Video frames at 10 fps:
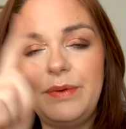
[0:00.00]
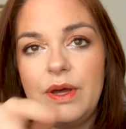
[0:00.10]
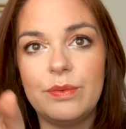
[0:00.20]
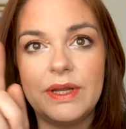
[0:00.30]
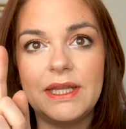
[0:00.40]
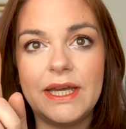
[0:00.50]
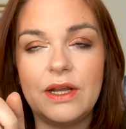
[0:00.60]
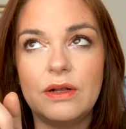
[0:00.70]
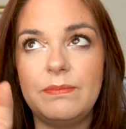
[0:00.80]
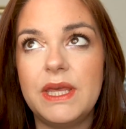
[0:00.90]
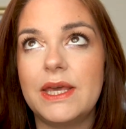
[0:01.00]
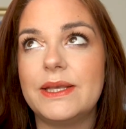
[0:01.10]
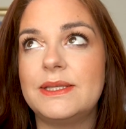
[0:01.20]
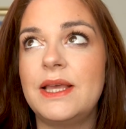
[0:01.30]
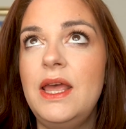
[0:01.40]
put a ring light on
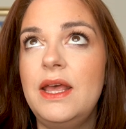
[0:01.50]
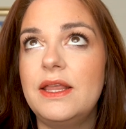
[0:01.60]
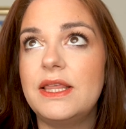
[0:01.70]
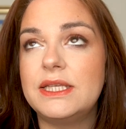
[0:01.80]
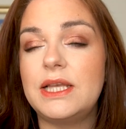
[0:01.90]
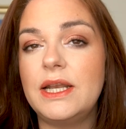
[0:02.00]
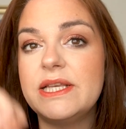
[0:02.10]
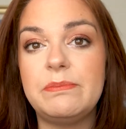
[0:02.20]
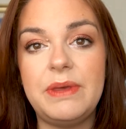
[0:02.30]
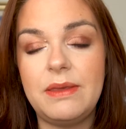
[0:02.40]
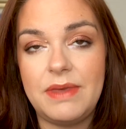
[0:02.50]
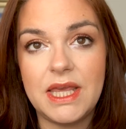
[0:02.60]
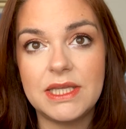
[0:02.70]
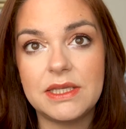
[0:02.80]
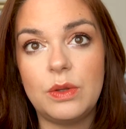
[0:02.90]
because the sun is beaming
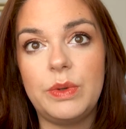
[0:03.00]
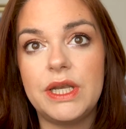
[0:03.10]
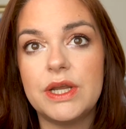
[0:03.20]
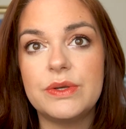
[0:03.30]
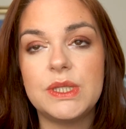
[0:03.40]
into the window.